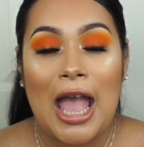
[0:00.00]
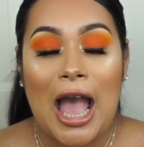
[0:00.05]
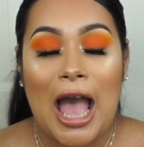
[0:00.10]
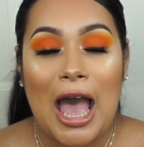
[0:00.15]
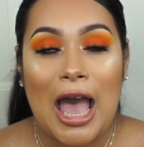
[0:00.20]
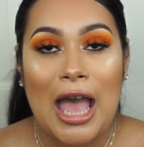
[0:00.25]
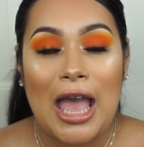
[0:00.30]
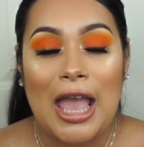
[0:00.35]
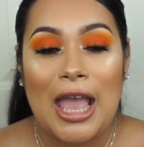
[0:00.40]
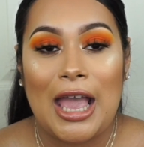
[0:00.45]

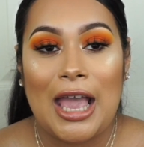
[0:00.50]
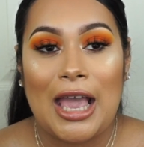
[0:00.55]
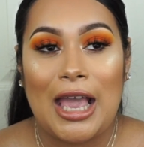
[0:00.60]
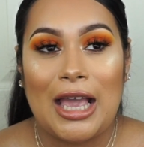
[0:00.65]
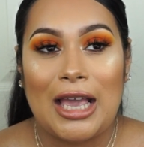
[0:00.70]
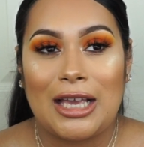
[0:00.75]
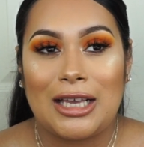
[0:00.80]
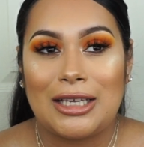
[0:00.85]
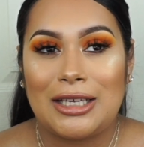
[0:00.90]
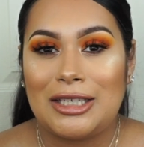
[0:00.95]

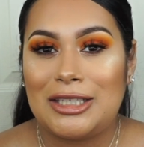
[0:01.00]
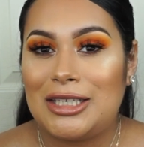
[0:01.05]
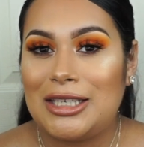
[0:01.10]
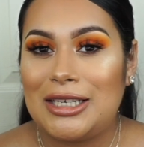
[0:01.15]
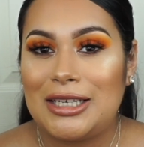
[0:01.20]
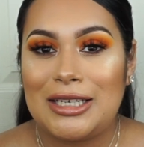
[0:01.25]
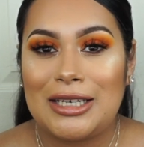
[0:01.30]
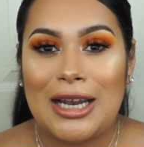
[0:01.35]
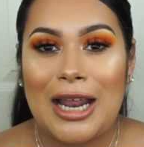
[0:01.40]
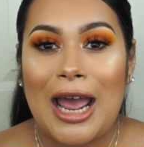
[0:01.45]

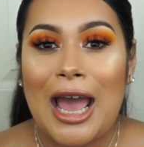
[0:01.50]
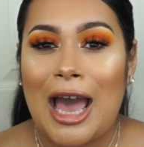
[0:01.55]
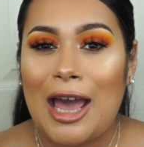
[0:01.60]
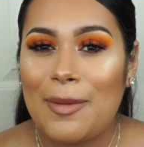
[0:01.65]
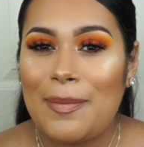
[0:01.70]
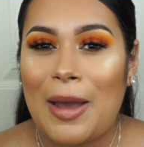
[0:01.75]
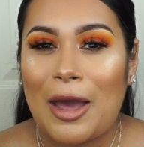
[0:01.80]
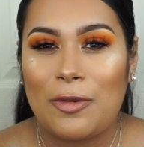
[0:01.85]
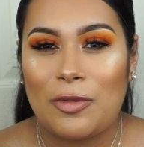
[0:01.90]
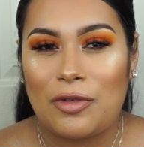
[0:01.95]
it
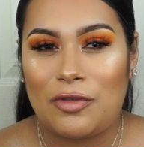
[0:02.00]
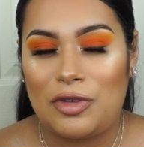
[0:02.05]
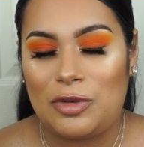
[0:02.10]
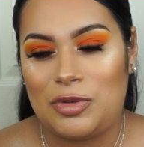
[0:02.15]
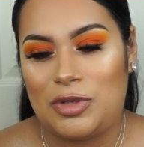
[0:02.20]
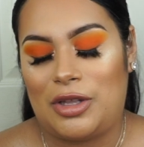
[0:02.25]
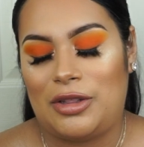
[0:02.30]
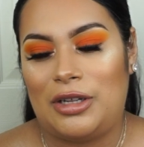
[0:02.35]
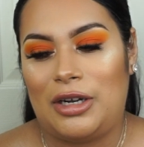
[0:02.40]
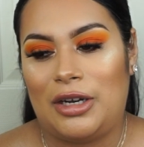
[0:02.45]
had bad
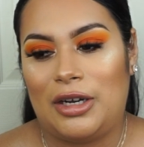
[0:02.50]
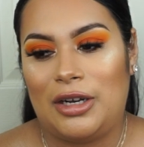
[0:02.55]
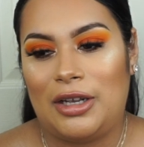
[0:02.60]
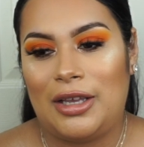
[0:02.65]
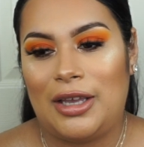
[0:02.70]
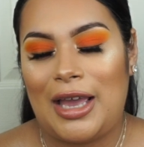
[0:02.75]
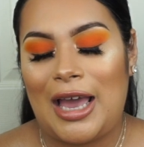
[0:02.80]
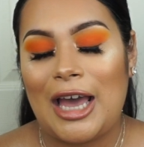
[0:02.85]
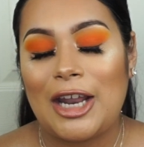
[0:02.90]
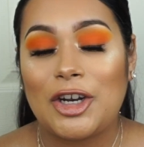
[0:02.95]
reviews on there.
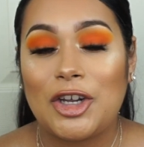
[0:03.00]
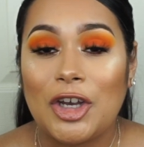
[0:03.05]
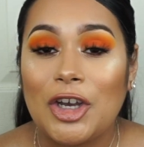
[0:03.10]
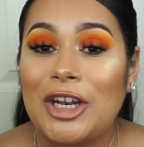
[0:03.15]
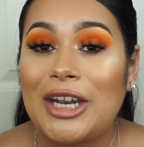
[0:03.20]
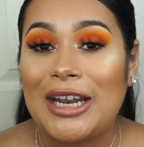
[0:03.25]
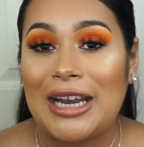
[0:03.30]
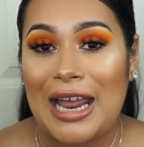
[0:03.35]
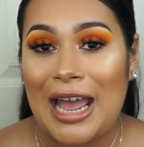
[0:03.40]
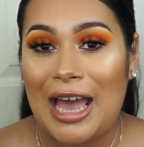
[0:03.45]
It had good
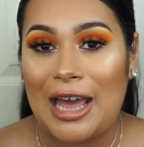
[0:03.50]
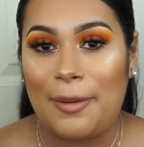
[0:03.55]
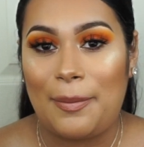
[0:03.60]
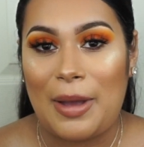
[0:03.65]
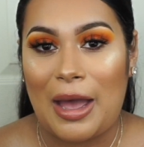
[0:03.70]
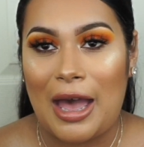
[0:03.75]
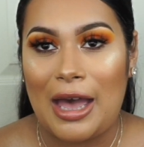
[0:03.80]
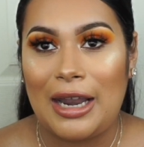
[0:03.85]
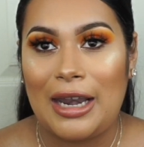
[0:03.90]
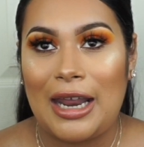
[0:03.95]
and it had
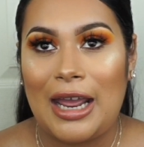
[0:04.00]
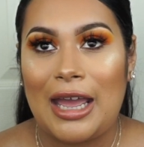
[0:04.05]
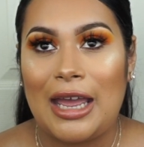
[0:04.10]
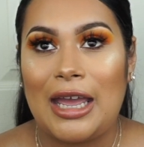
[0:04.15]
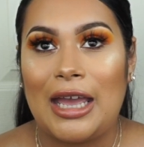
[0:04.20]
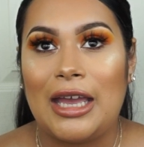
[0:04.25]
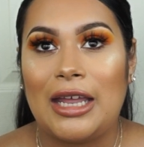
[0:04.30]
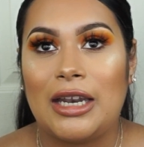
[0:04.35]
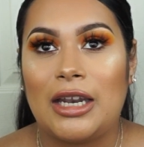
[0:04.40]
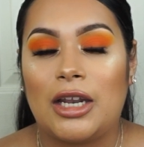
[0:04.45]
bad,
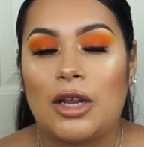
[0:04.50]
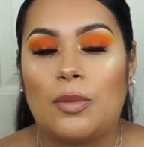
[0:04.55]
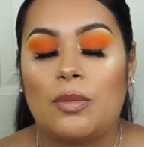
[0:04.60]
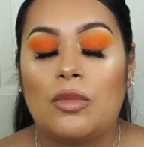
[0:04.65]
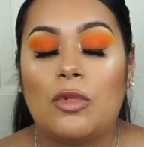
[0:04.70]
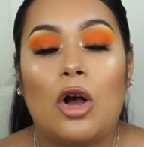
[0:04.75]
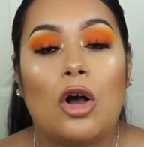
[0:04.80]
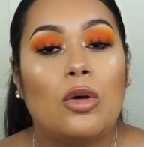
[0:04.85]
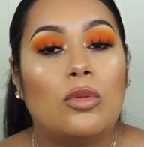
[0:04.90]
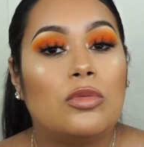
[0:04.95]
and
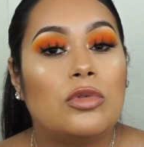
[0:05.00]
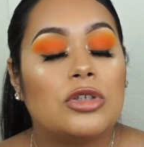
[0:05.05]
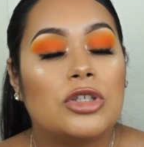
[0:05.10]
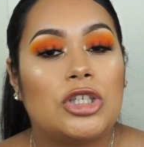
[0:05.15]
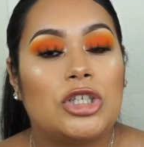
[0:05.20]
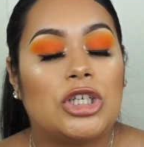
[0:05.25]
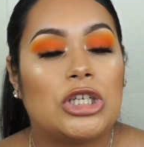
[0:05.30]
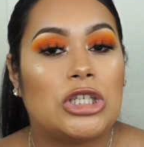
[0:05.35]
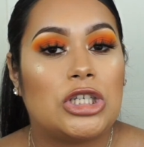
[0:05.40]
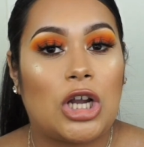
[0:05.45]

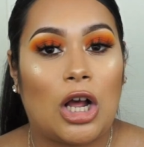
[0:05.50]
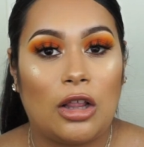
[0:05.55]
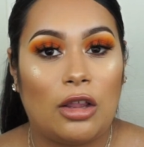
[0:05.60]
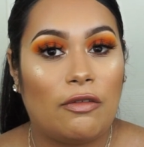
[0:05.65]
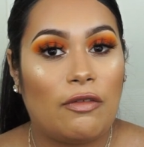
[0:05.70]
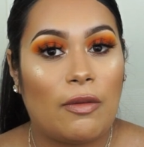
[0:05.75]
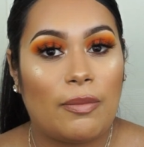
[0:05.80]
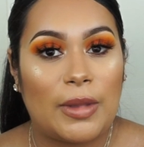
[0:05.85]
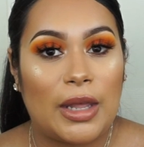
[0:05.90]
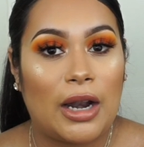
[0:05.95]
almost just all of
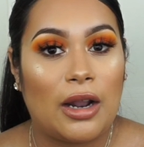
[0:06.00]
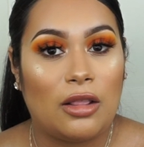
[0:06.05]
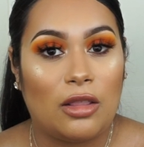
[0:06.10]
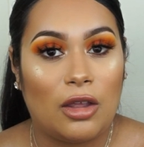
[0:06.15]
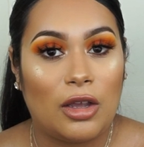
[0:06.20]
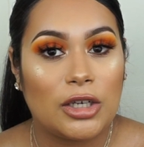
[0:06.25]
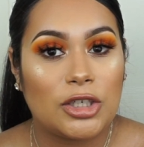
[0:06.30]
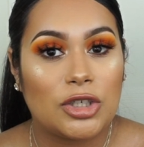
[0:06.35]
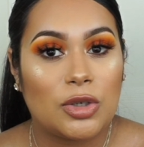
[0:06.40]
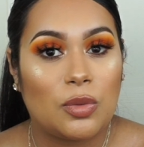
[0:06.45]
them that I
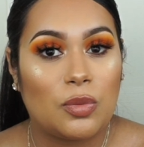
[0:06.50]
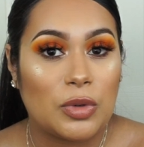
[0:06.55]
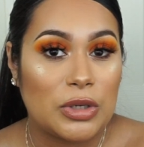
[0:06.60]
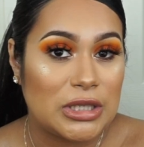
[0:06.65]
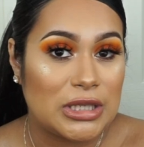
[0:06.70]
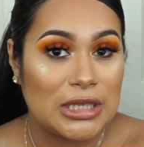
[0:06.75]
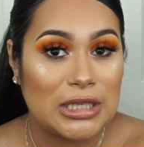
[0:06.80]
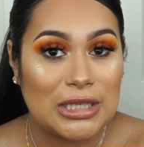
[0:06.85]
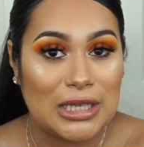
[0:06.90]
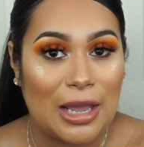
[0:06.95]
looked
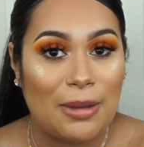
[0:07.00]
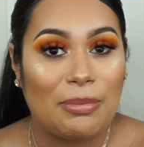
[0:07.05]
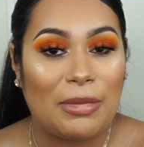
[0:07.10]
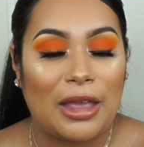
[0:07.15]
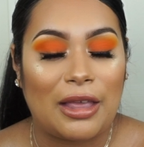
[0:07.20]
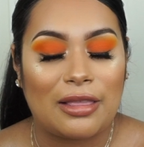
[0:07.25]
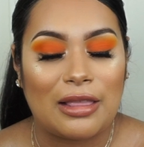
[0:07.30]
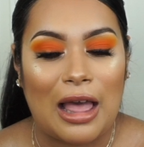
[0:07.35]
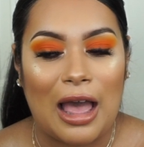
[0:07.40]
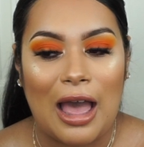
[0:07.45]
was the same
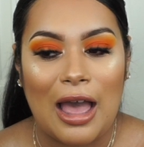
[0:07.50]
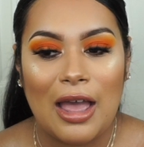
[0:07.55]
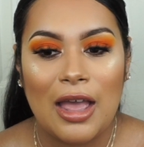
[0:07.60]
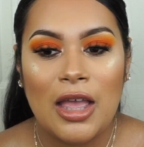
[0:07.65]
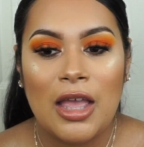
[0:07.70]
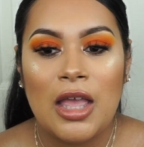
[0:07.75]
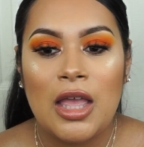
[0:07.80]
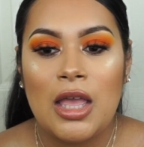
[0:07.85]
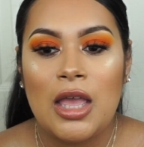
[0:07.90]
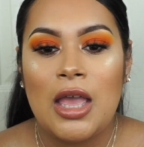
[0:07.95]
like that.
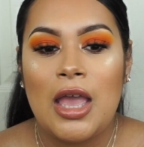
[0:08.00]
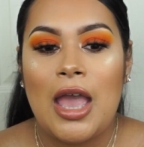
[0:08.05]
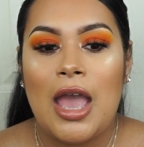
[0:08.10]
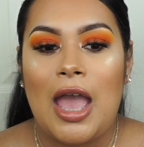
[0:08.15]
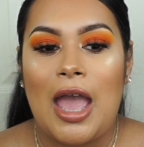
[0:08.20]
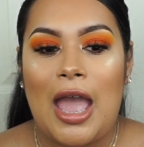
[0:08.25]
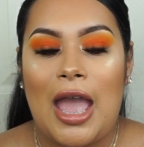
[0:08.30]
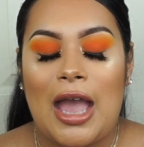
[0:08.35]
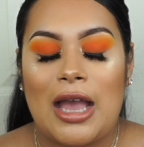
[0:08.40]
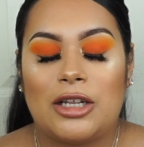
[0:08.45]

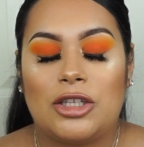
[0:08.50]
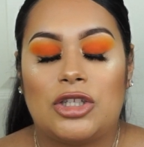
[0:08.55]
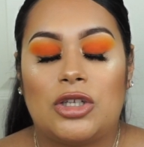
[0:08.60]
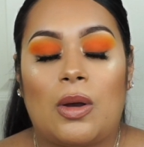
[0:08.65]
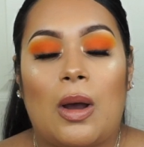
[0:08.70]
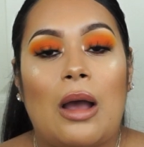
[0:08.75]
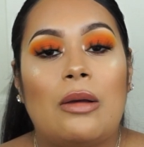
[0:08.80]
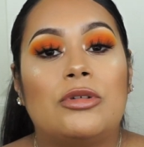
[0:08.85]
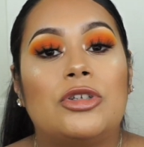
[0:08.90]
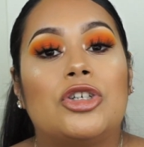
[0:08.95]
And so
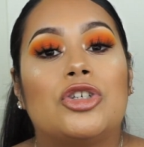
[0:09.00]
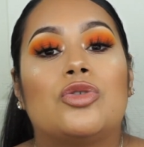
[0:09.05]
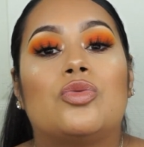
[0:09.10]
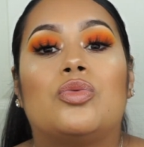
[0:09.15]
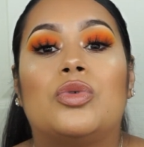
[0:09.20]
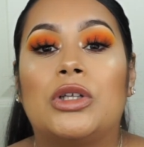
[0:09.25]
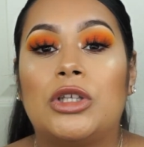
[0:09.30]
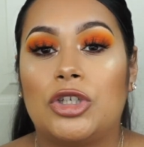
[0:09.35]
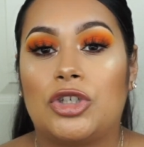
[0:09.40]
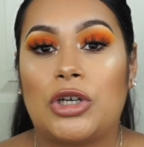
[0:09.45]
I was just
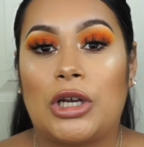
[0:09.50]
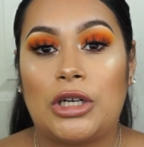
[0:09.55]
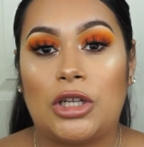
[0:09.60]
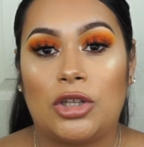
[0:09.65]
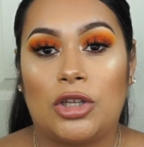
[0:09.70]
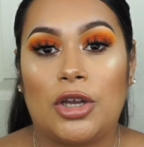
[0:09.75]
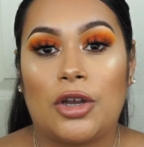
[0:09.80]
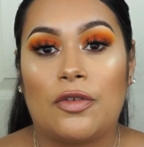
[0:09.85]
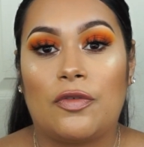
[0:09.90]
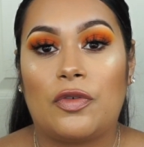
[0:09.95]
really trying to
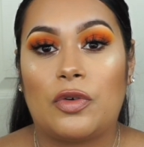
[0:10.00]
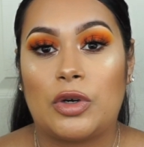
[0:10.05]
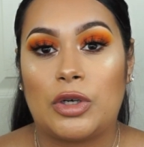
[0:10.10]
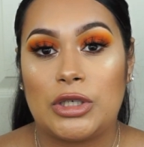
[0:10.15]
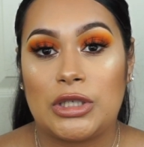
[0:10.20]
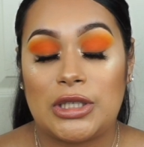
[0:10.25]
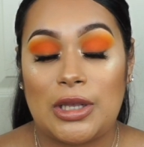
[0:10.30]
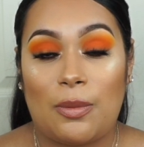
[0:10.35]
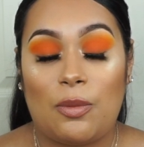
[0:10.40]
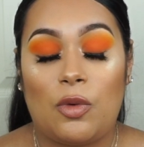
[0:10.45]
look for
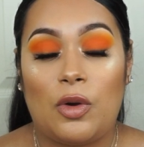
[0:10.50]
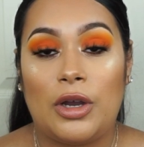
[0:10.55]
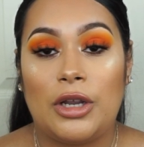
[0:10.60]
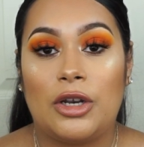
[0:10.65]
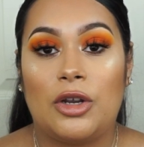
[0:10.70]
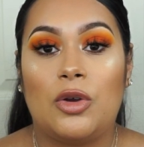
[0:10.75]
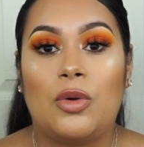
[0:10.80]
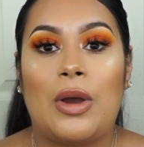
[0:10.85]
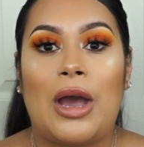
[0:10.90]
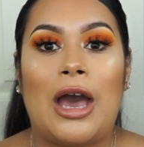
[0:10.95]
someone
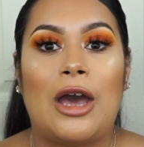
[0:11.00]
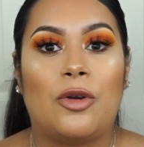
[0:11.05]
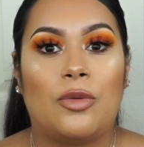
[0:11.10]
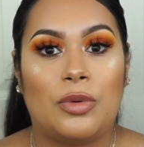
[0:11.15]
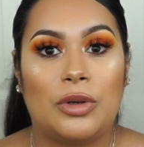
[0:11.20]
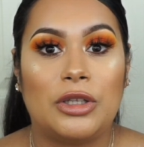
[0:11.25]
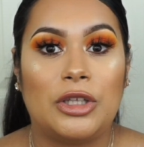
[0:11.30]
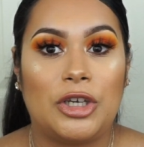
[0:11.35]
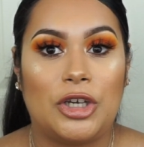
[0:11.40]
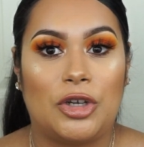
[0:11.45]
who had
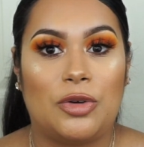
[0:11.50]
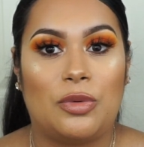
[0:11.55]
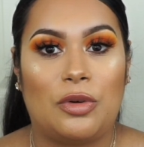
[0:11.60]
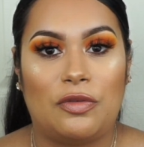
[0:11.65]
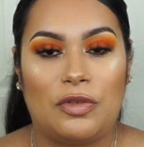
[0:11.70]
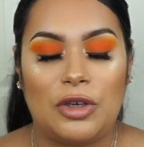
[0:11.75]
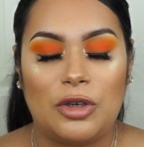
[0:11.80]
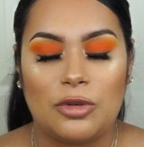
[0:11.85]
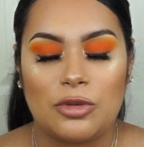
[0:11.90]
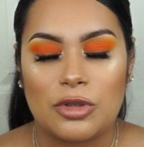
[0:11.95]
really good
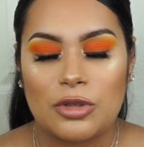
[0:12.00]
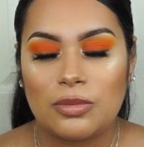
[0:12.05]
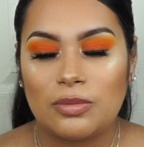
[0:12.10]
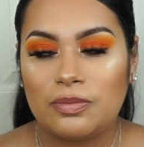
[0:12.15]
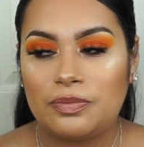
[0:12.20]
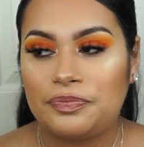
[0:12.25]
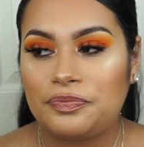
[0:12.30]
reviews,